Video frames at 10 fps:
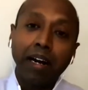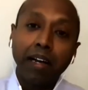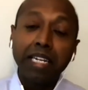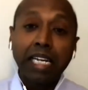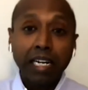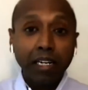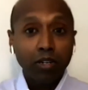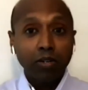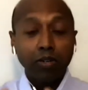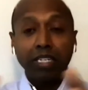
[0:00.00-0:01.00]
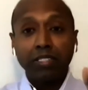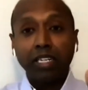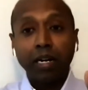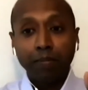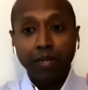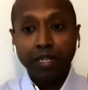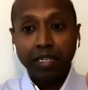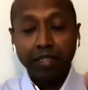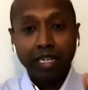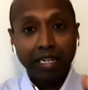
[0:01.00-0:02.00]
Decathlon is a
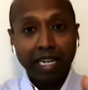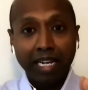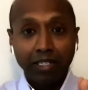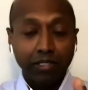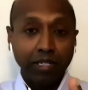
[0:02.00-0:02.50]
company that has